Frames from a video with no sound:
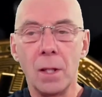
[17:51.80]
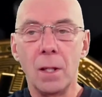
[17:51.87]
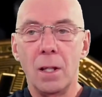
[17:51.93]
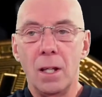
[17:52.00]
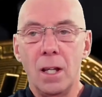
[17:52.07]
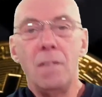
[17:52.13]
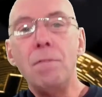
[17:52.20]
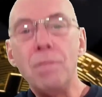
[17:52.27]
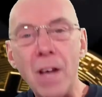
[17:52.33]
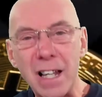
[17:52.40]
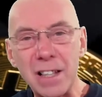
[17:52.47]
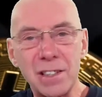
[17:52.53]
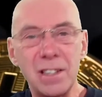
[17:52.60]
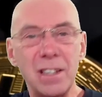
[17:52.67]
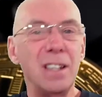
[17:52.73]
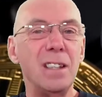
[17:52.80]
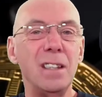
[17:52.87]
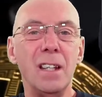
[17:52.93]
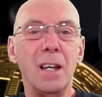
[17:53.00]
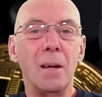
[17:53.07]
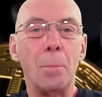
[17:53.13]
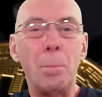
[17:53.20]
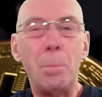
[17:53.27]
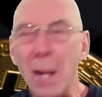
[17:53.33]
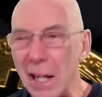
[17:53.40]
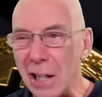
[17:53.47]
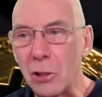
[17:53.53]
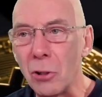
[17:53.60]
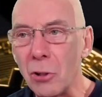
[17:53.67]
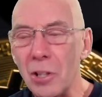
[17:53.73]
invests in
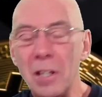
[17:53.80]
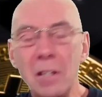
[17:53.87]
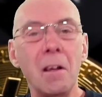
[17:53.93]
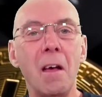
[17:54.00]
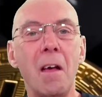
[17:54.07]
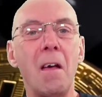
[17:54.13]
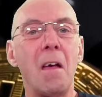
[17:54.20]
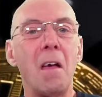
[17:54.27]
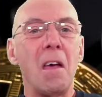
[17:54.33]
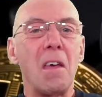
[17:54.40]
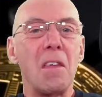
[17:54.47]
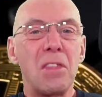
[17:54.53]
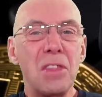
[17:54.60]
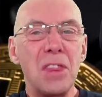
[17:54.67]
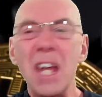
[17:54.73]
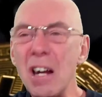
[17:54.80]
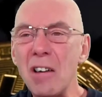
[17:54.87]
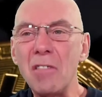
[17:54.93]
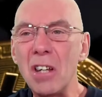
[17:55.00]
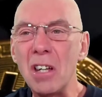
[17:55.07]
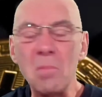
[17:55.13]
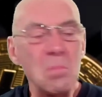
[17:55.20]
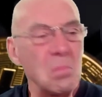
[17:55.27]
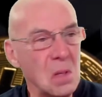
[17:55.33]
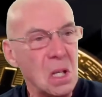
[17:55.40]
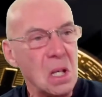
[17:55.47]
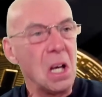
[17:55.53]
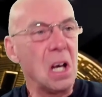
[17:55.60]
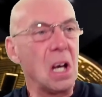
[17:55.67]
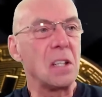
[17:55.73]
Bitcoin, Ethereum,
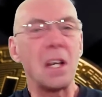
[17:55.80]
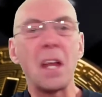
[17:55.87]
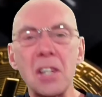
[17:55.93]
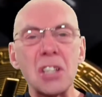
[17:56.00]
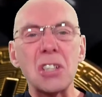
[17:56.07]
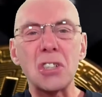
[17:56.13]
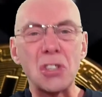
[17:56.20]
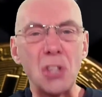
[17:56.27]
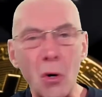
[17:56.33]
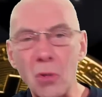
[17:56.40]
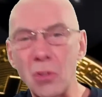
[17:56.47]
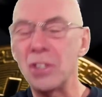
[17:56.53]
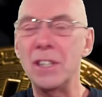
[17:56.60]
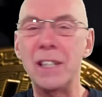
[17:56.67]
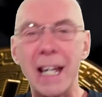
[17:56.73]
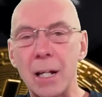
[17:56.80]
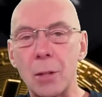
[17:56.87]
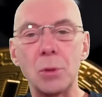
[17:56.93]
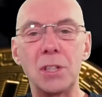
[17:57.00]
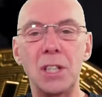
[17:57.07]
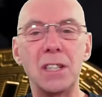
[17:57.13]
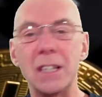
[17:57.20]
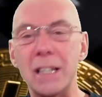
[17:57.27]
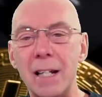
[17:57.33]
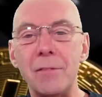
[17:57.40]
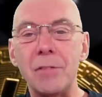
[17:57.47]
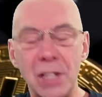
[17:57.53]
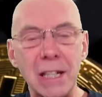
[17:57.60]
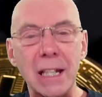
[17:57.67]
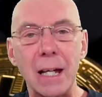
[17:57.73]
and other stocks and equities and
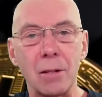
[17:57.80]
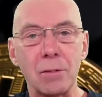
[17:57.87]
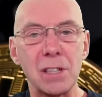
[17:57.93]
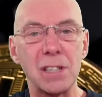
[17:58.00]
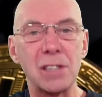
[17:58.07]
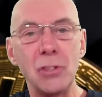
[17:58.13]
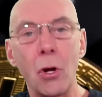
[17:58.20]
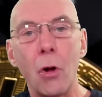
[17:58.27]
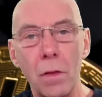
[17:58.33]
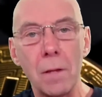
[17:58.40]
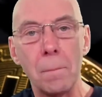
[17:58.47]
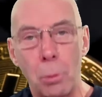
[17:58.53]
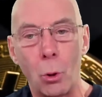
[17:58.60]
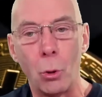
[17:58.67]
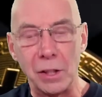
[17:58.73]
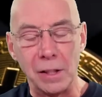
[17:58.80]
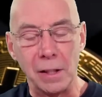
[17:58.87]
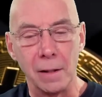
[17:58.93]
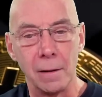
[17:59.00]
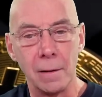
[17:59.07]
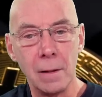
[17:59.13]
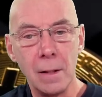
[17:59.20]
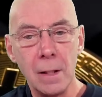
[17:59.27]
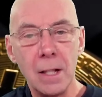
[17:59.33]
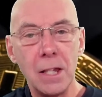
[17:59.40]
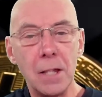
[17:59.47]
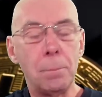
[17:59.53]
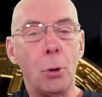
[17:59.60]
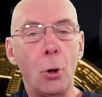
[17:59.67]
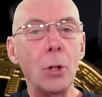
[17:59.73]
everything else. That's not the point. The
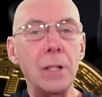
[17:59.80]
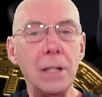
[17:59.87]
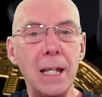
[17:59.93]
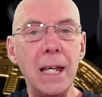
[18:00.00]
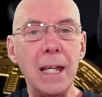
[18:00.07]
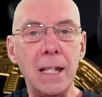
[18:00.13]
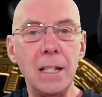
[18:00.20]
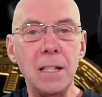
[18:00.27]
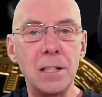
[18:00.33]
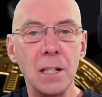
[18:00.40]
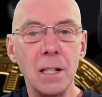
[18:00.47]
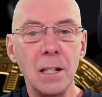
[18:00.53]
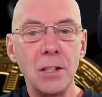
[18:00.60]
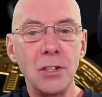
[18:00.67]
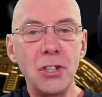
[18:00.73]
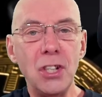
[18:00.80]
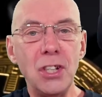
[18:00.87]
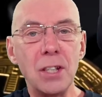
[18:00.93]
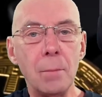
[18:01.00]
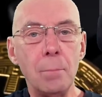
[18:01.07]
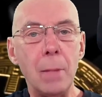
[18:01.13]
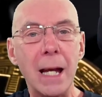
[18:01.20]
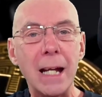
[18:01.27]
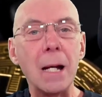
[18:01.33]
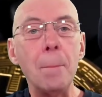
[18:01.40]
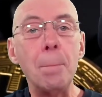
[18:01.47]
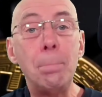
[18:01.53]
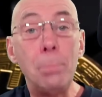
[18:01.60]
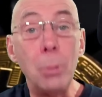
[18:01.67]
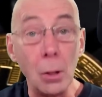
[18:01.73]
point is she's a mega
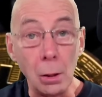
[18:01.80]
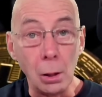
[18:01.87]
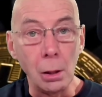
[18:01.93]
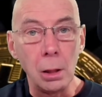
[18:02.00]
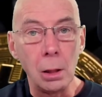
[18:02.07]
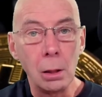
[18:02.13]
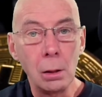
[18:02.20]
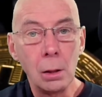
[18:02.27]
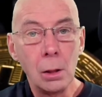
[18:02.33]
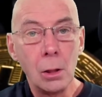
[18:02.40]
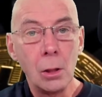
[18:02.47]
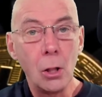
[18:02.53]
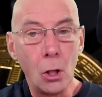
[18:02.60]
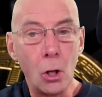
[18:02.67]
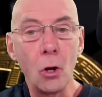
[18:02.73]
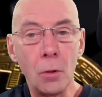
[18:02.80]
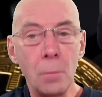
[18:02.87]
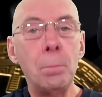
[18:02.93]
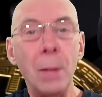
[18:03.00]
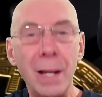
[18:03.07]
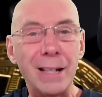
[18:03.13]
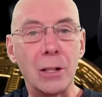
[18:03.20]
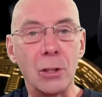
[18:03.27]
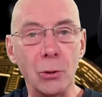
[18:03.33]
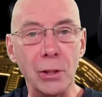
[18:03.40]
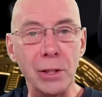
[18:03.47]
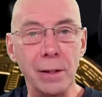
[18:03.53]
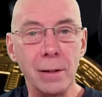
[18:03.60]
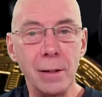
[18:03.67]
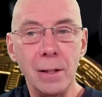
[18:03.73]
bull on Bitcoin.
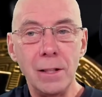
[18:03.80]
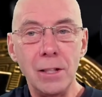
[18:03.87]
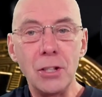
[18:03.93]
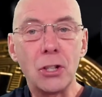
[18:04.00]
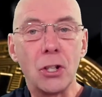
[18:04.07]
You've got